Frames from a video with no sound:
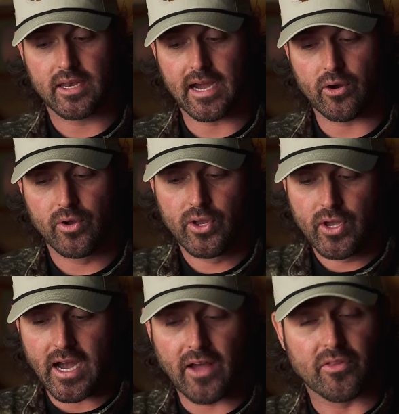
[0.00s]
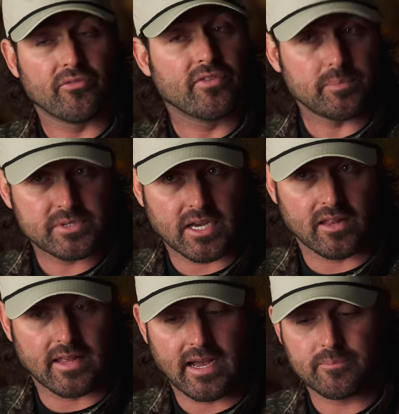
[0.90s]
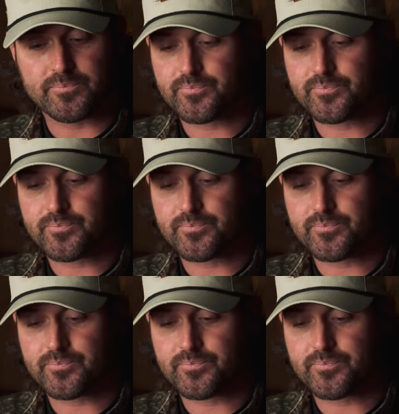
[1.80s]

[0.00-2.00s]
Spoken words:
Now, on the flip side of that,